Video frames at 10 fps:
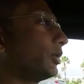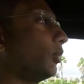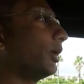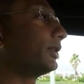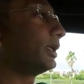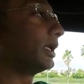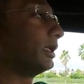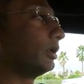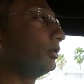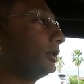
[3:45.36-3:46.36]
one thing I
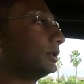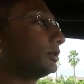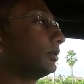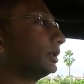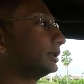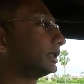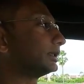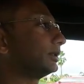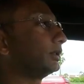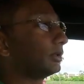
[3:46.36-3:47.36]
noticed was, I
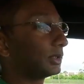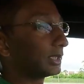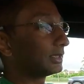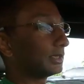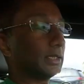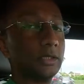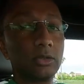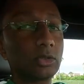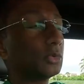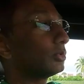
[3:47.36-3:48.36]
said, you got to take the
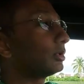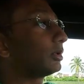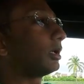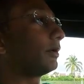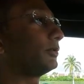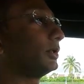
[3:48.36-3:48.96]
intercooler off,